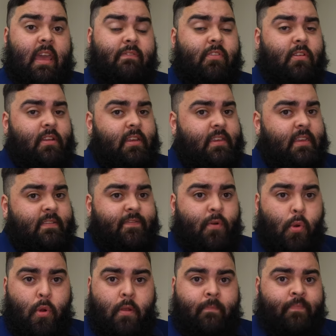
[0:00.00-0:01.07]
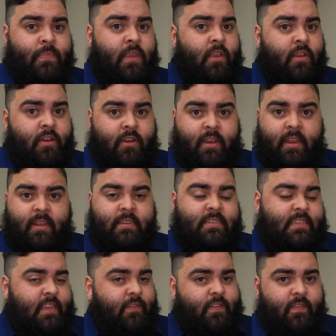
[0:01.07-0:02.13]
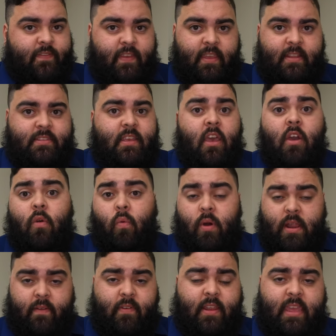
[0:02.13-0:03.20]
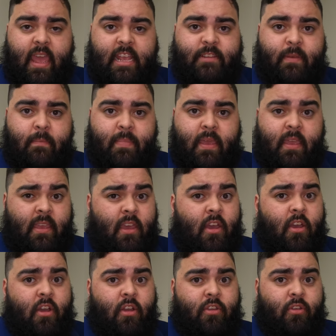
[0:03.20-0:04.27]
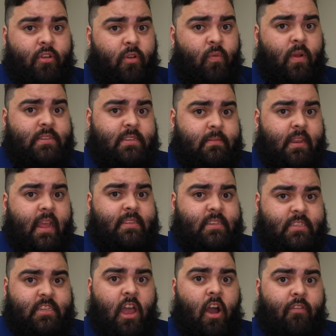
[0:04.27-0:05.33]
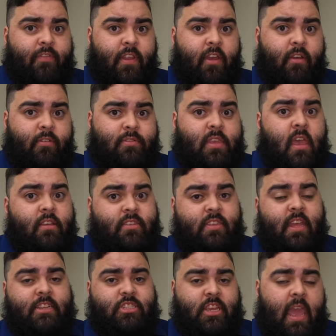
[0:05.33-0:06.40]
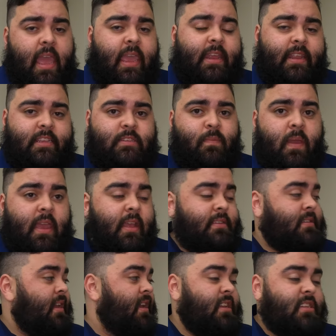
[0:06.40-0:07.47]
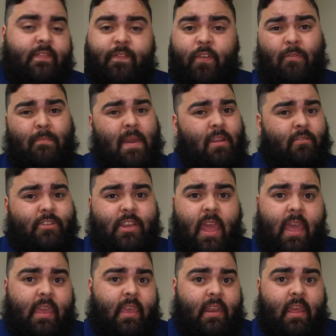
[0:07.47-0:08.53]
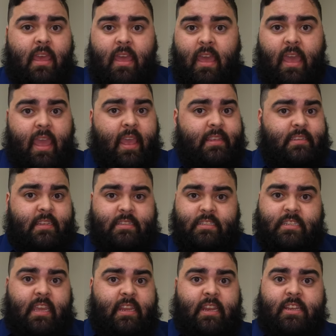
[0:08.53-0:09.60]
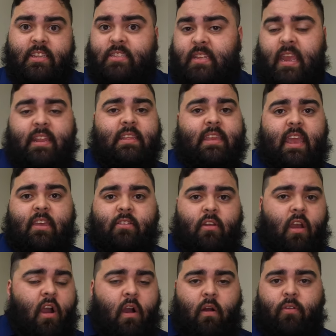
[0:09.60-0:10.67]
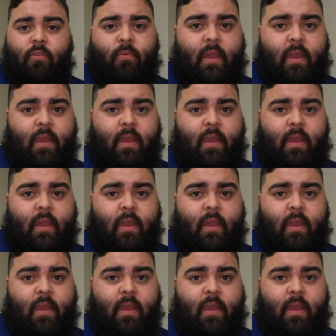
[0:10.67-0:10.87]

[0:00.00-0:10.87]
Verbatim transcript: if you're looking for hunting, self defense, whatever the case may be, you're going to want something that has a soft nose so that jacket expands. It's a full metal jacket. It's intended to stay together all the